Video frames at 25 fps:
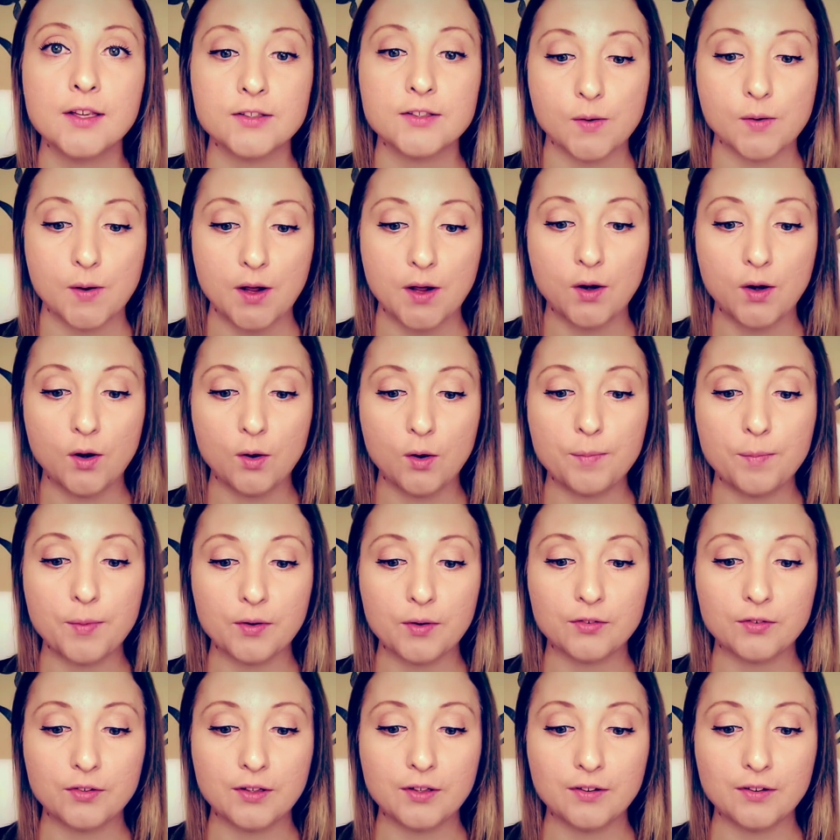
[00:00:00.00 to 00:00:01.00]
So I hope
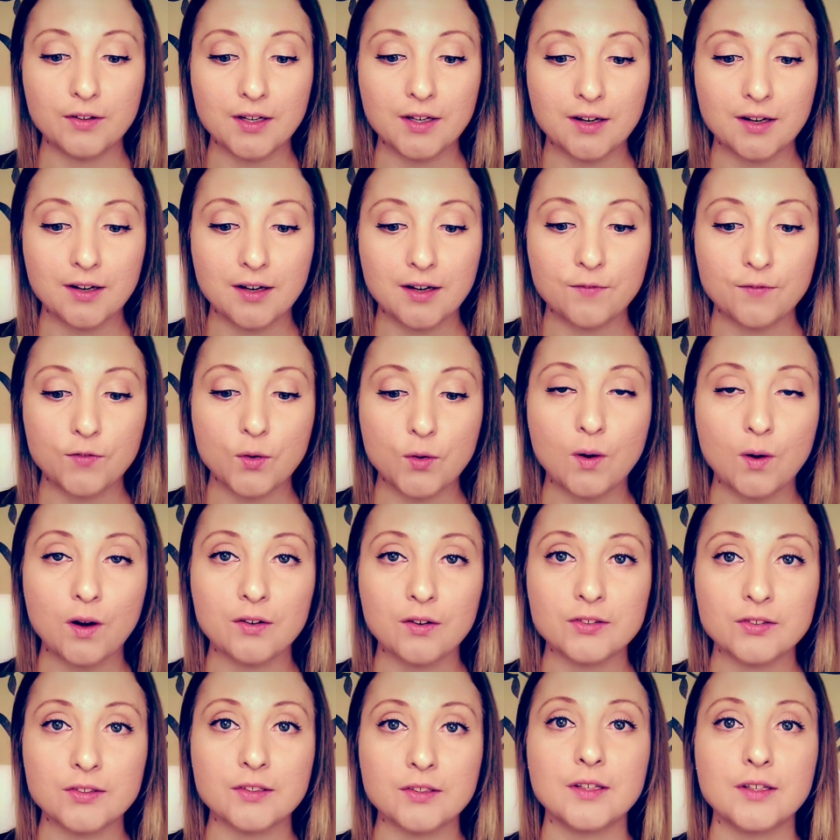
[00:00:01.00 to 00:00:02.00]
you're still here. And if you
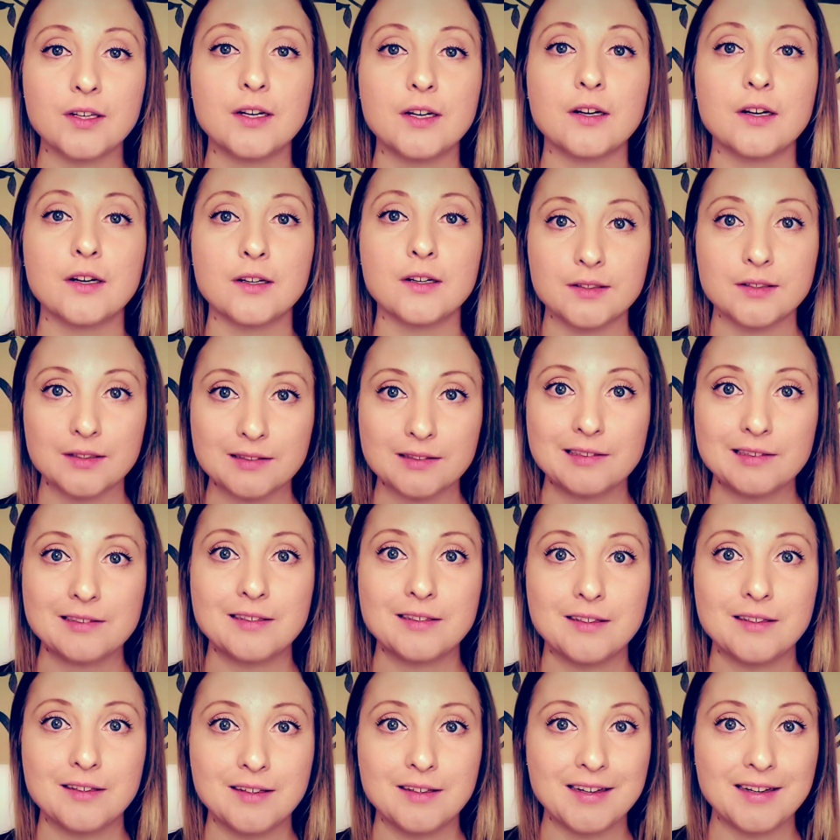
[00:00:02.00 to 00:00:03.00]
are still here,
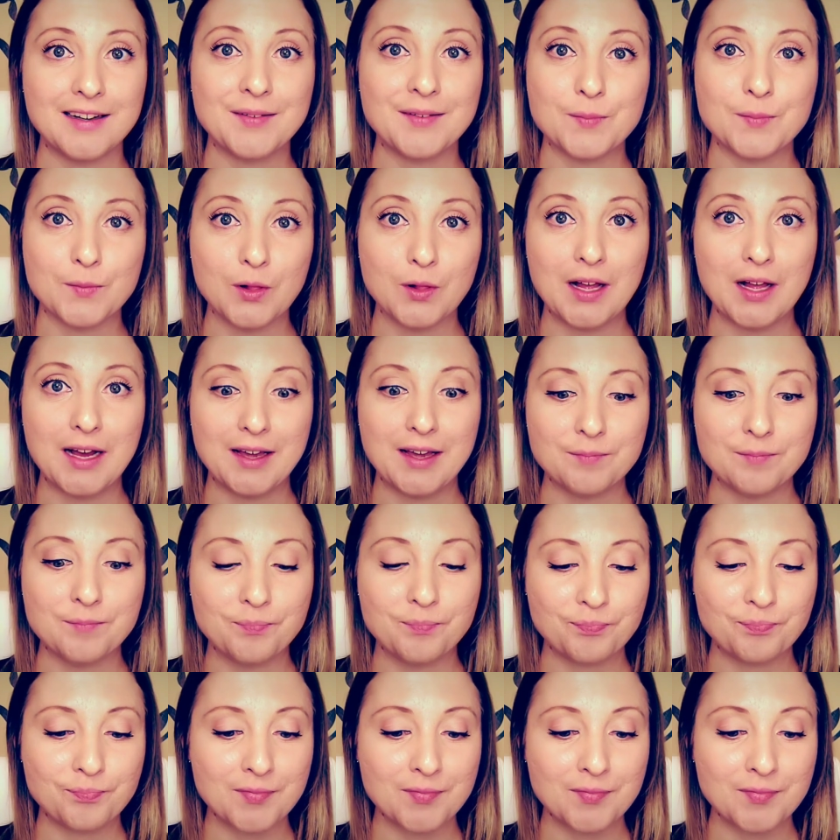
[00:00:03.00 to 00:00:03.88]
I'm glad.